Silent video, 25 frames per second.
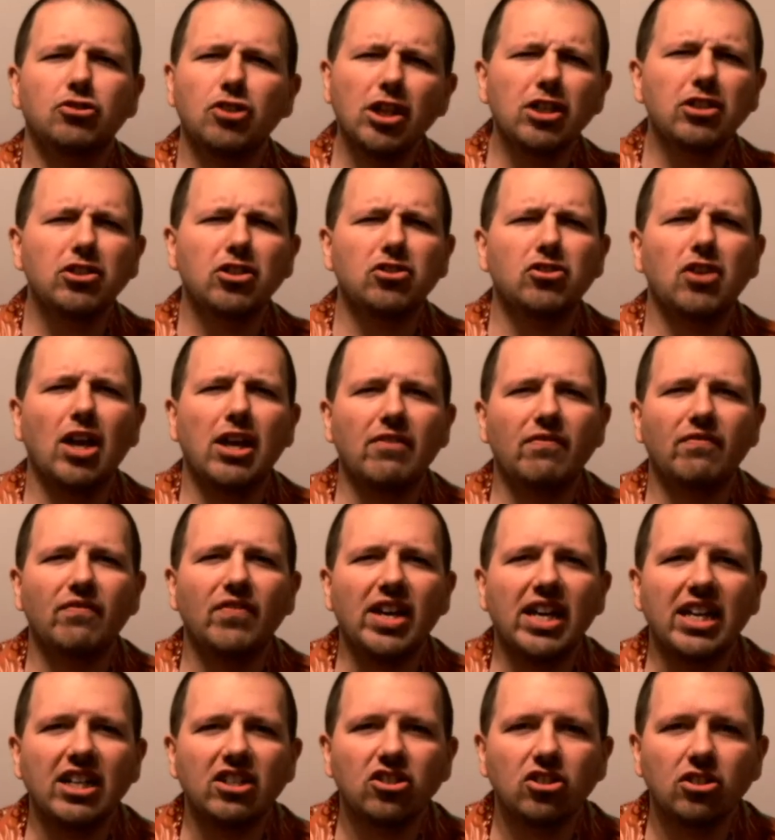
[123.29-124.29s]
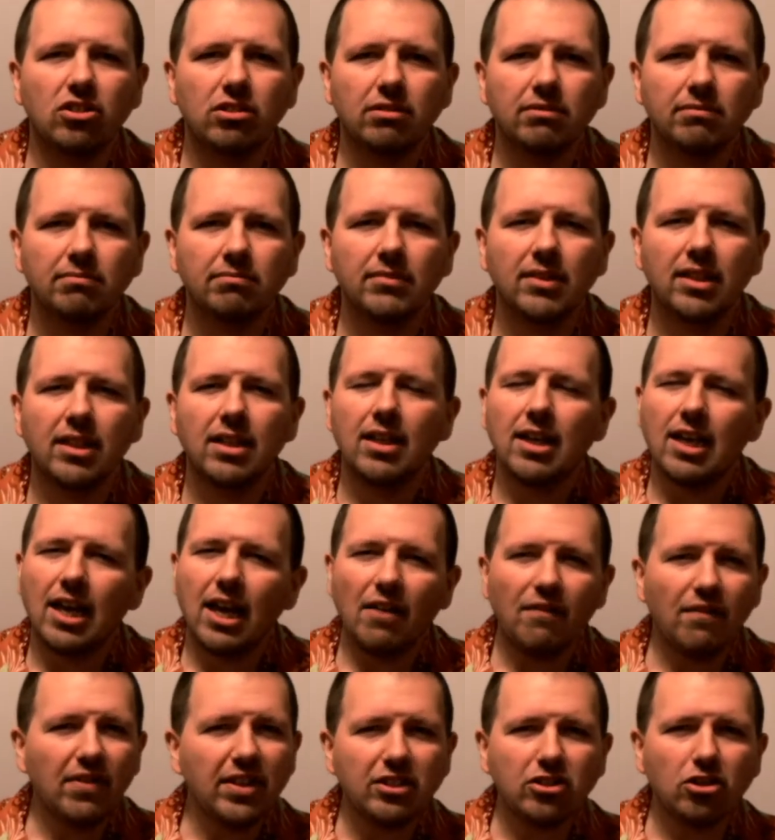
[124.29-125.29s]
Jesus ate fish.
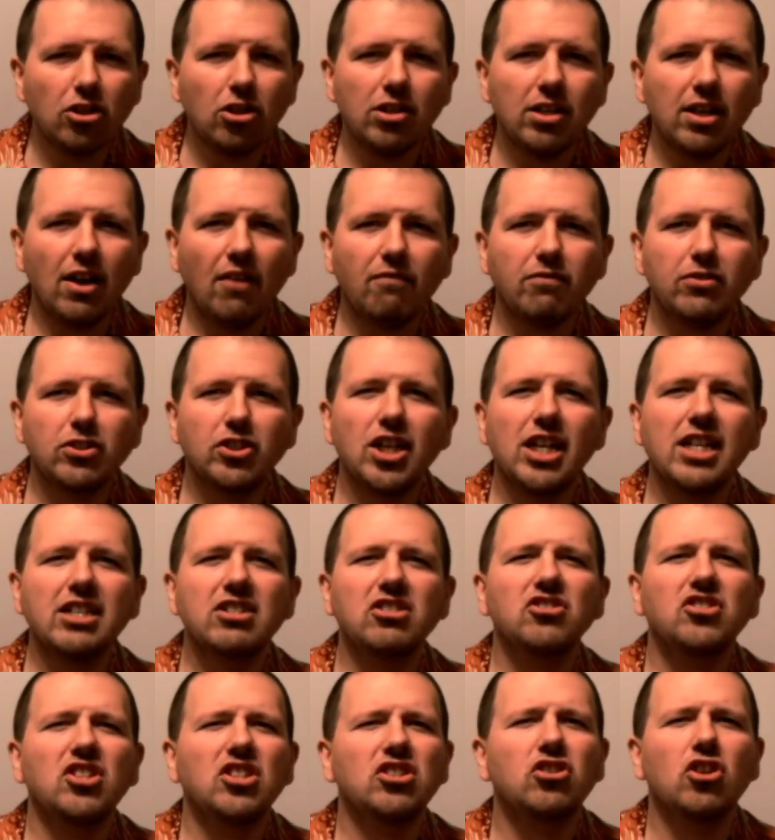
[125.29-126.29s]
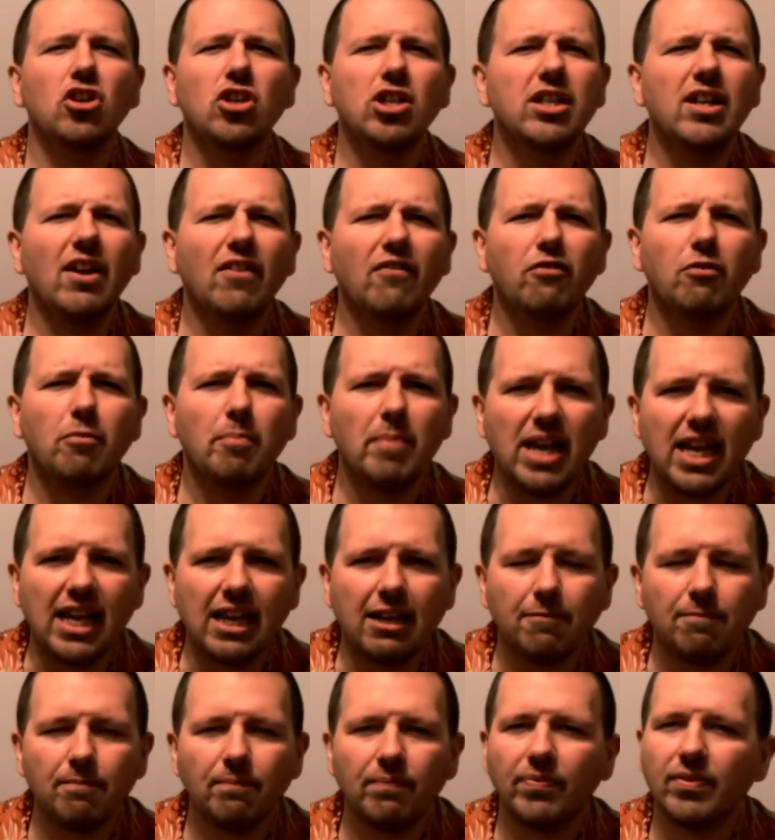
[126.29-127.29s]
If it's good enough for Jesus, it's good enough for
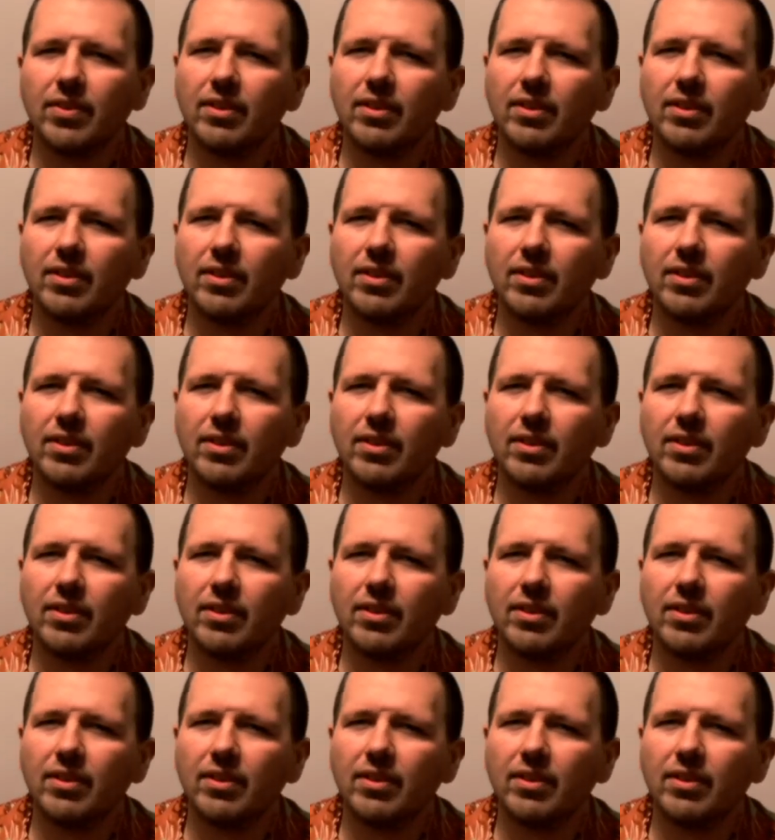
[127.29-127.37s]
me.